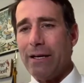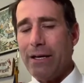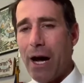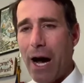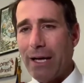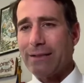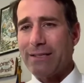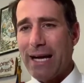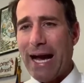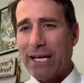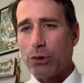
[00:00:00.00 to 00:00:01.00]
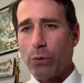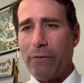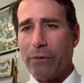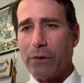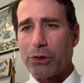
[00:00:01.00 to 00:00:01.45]
non-tax
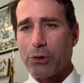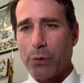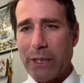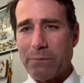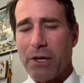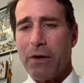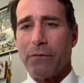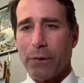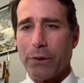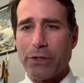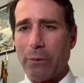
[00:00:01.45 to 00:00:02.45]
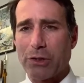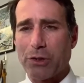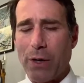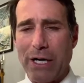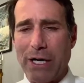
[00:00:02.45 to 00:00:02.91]
revenue streams for the
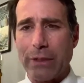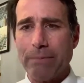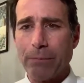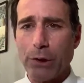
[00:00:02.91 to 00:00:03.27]
general treasury.